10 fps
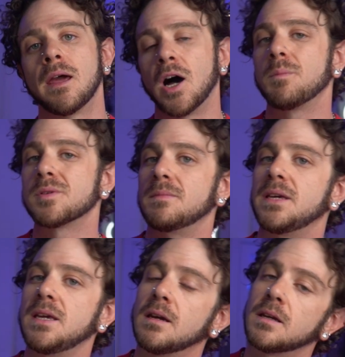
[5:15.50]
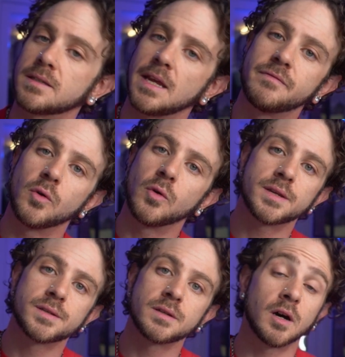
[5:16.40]
helps me stay
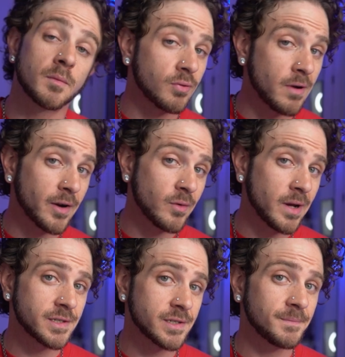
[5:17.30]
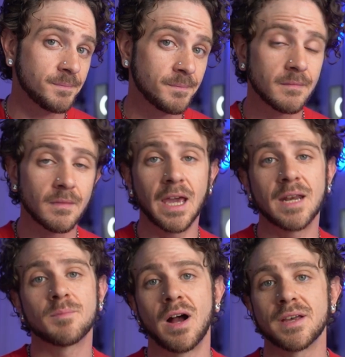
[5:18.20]
focused on progress
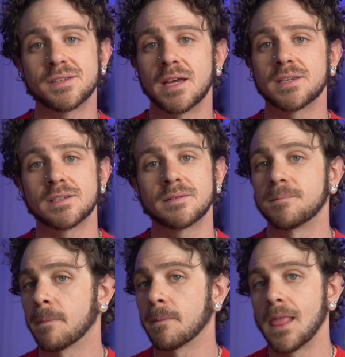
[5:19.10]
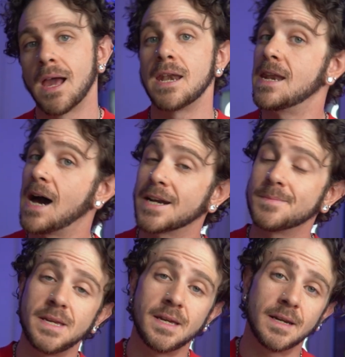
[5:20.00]
and process, not
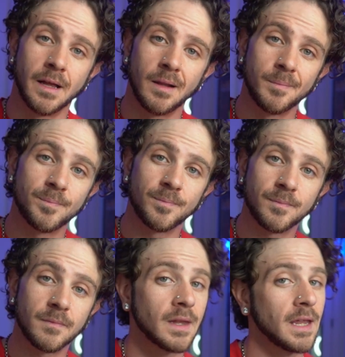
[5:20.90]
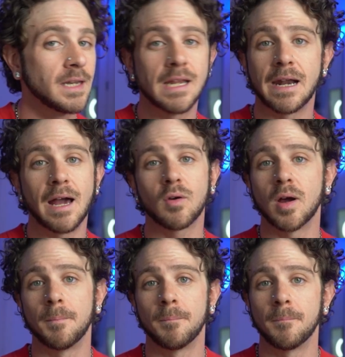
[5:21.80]
P&L and not
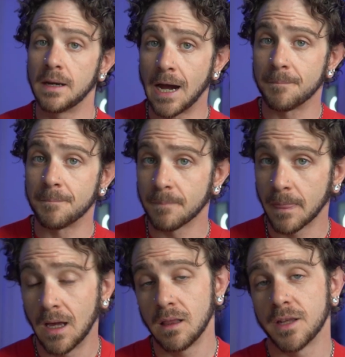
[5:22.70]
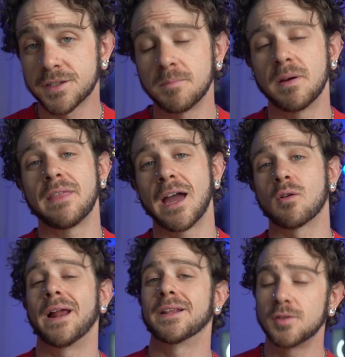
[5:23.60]
outcome. Now, let's compare that
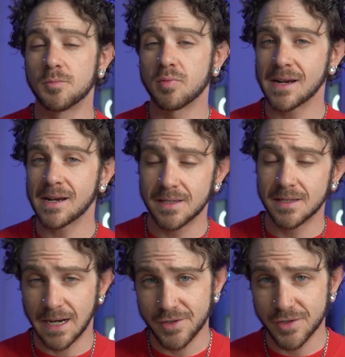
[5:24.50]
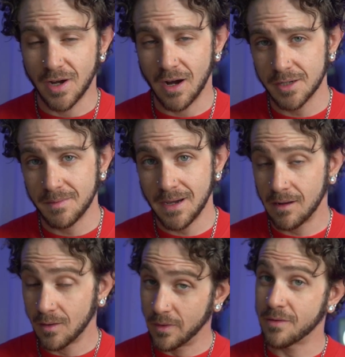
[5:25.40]
gratitude practice that I just talked
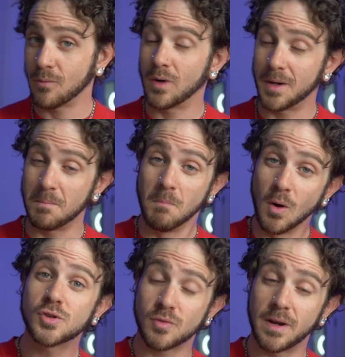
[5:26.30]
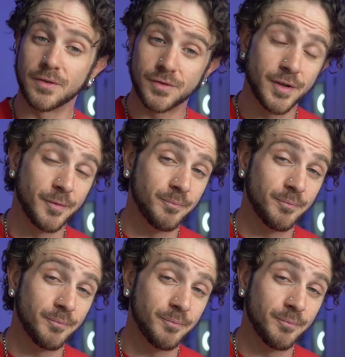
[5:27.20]
about with what most traders do.